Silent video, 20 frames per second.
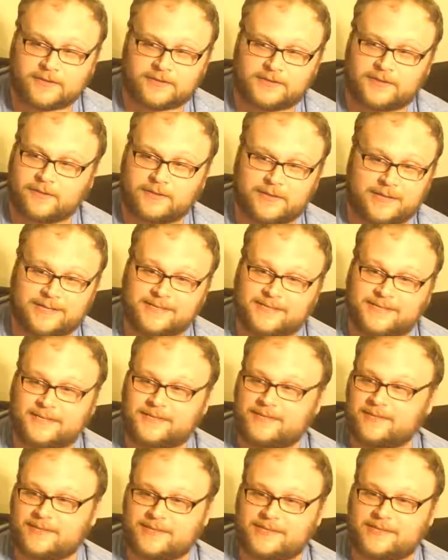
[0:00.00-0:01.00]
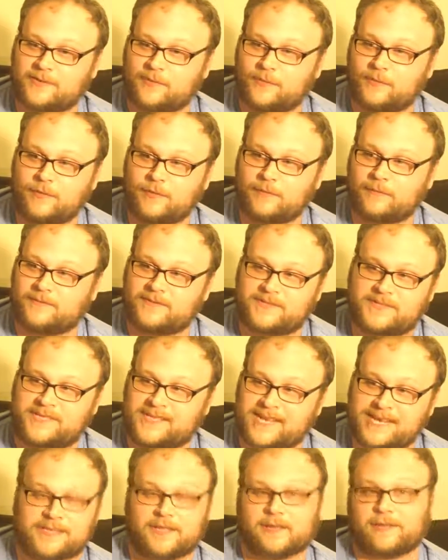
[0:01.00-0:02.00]
Just the consistency score
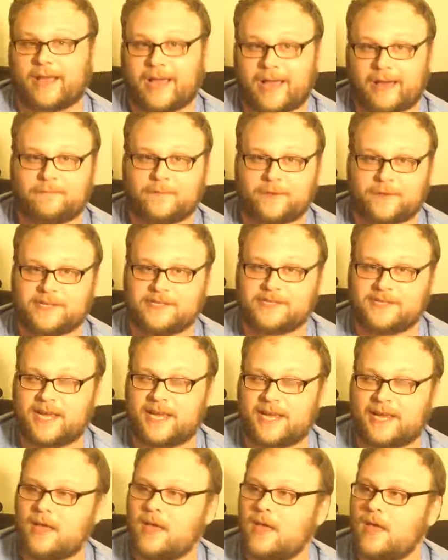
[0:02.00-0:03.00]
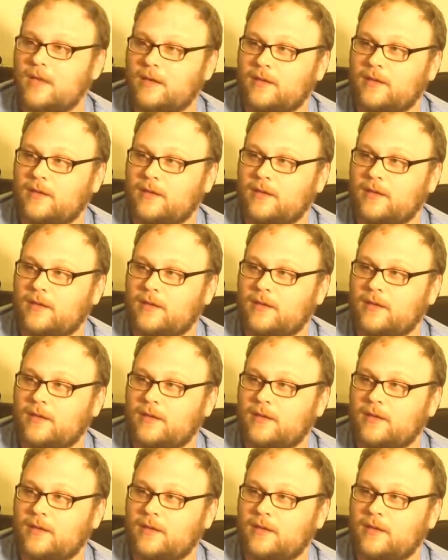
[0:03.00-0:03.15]
says a lot for this deck.